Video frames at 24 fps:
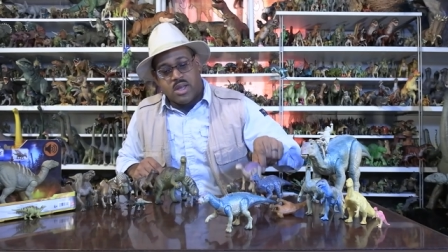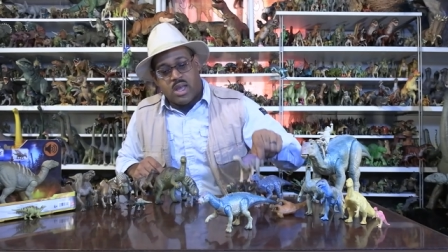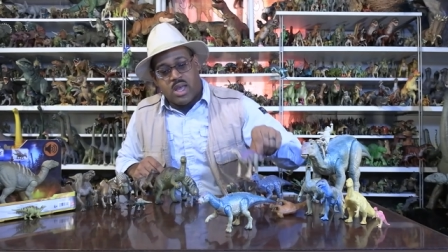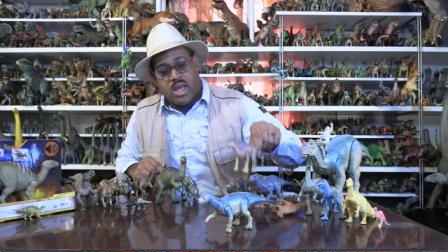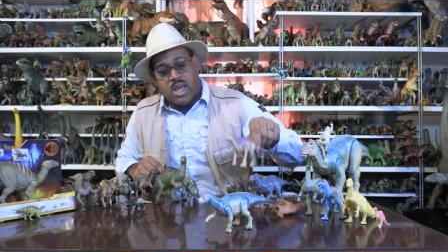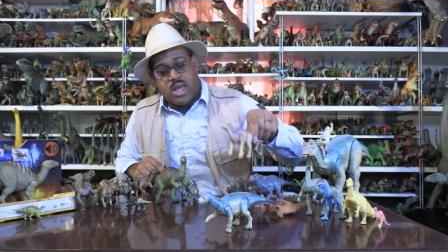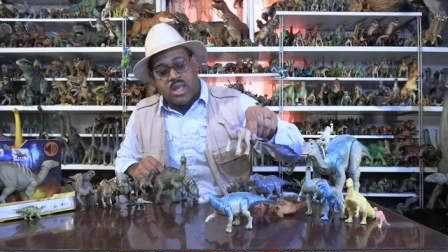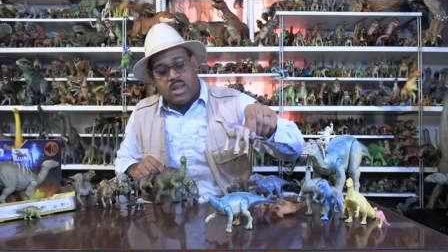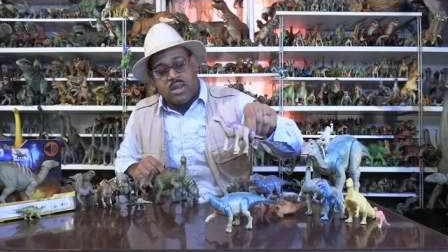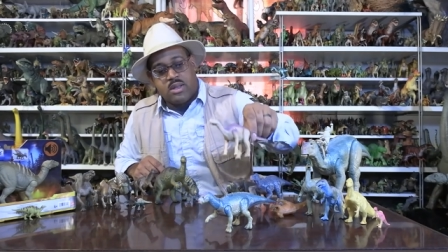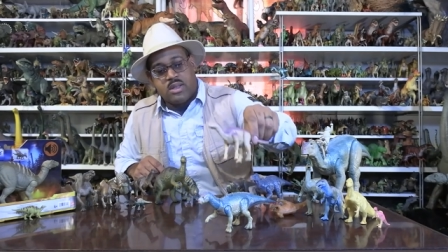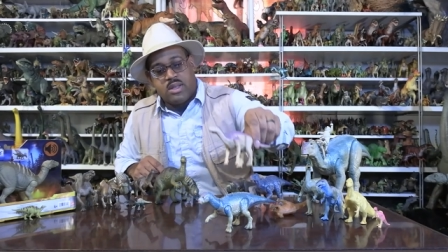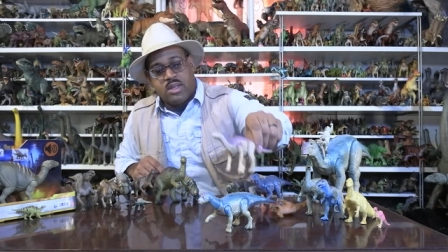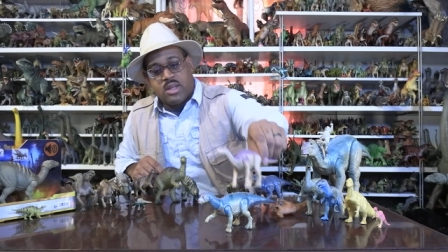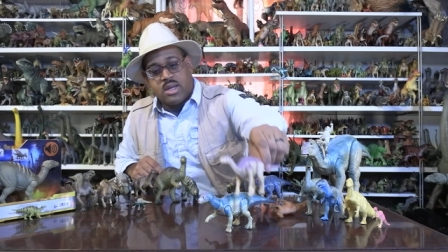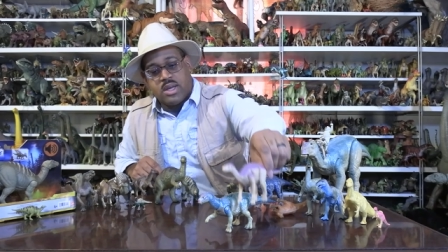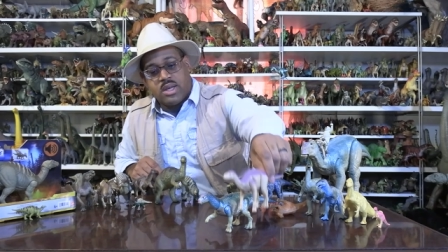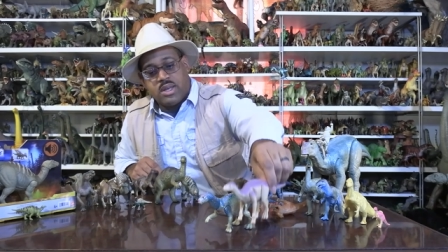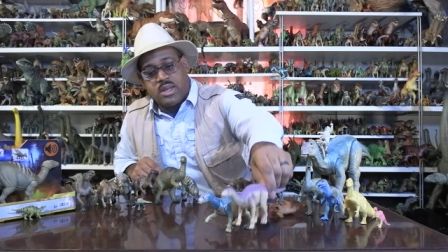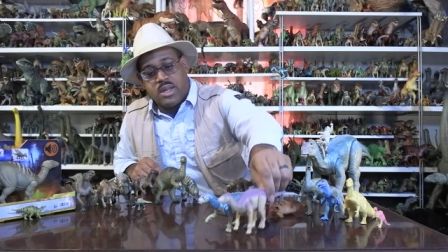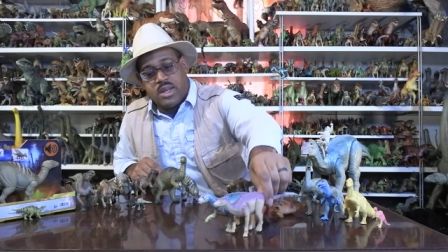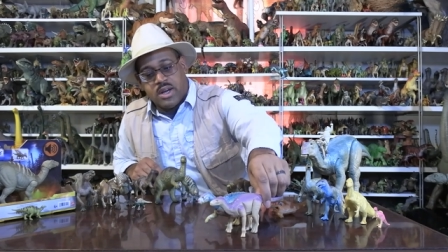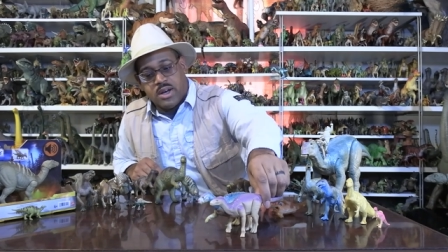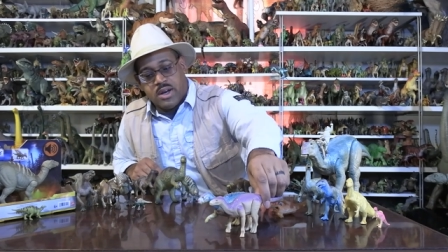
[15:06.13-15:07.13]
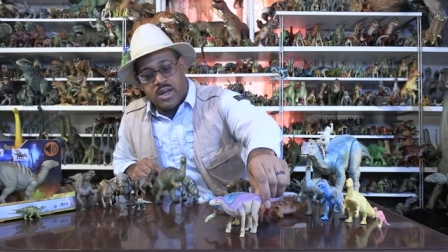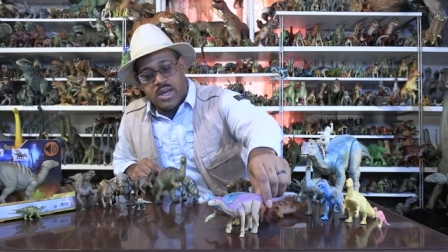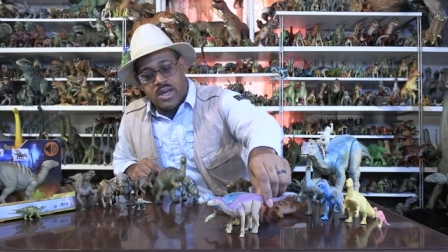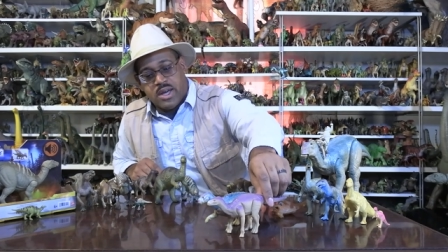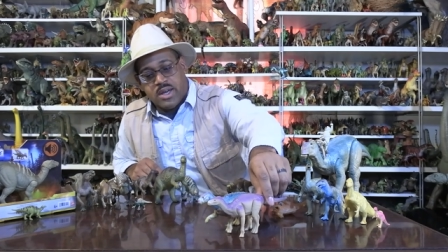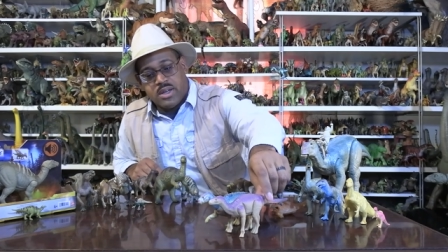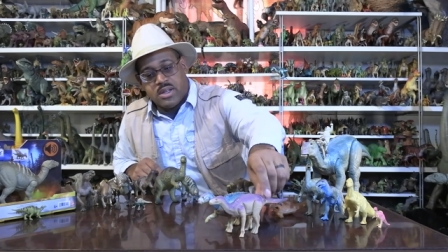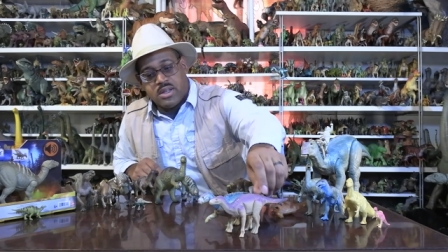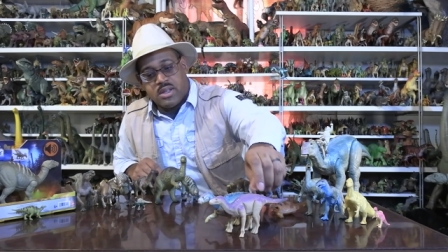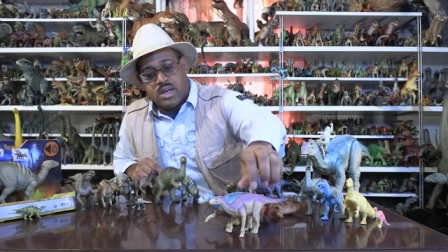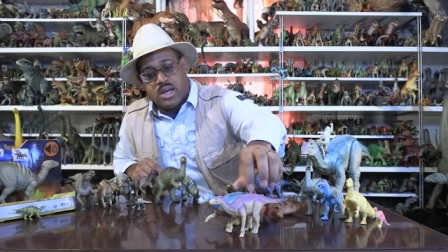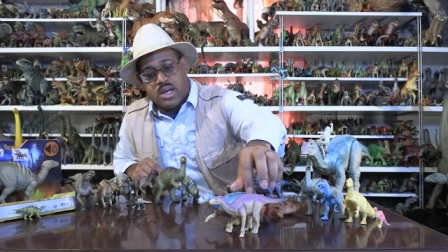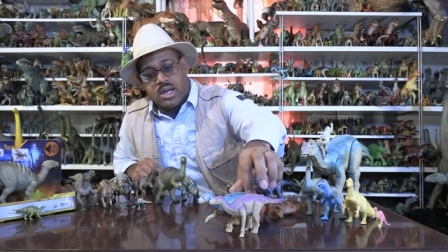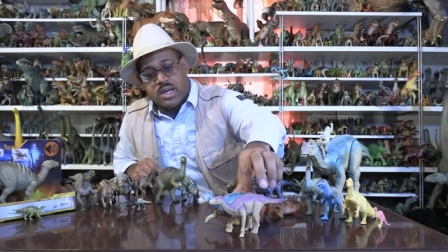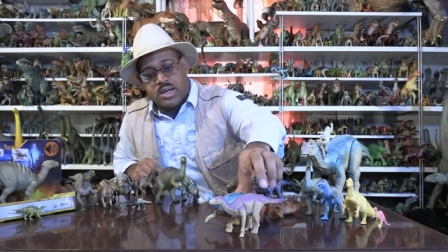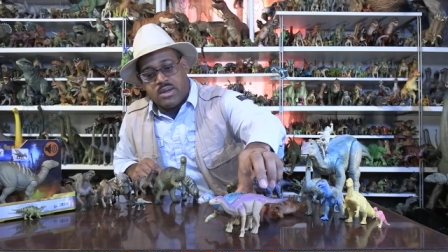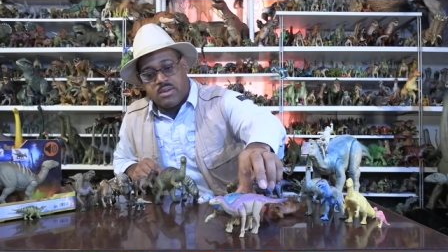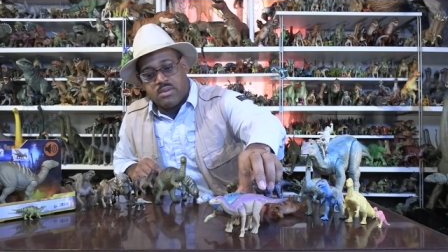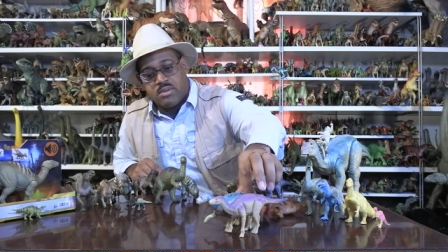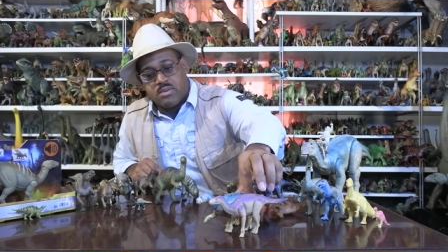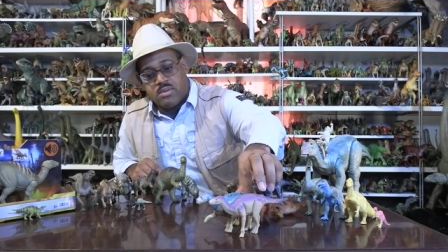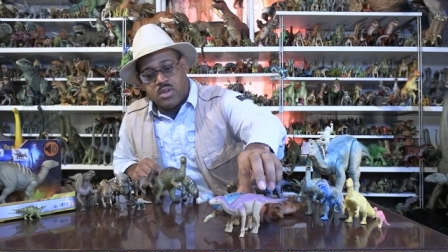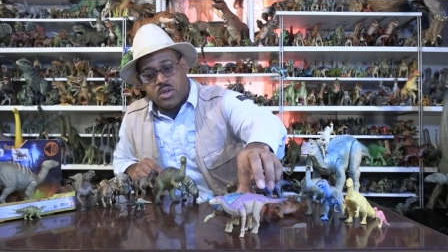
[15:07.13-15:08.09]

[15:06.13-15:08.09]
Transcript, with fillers: and Neera, uh,